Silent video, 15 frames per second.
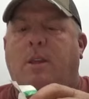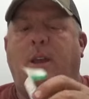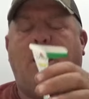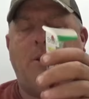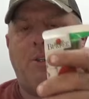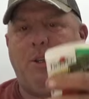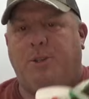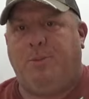
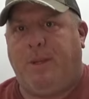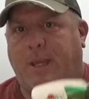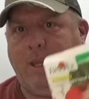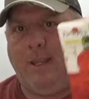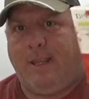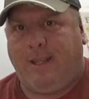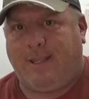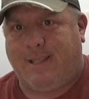excuse me,
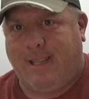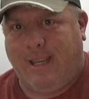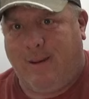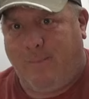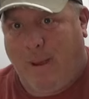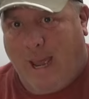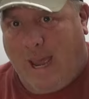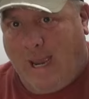in these
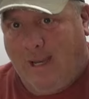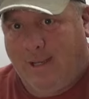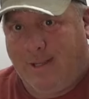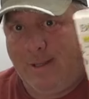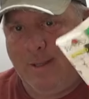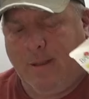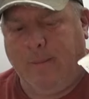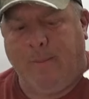seed
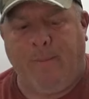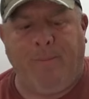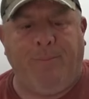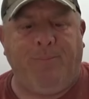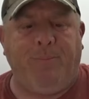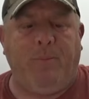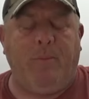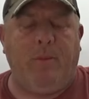packs.
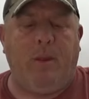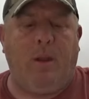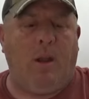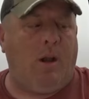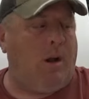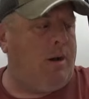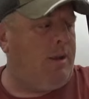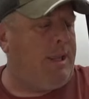
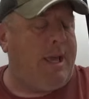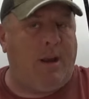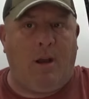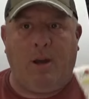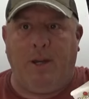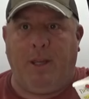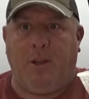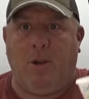That
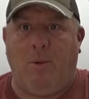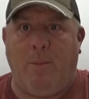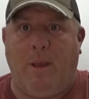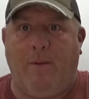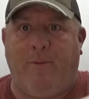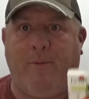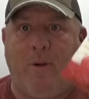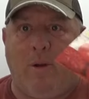honeycomb
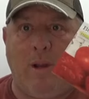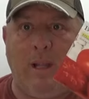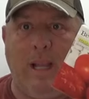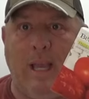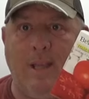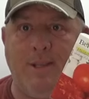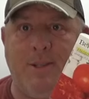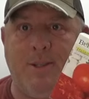had far
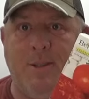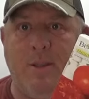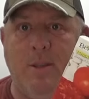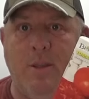less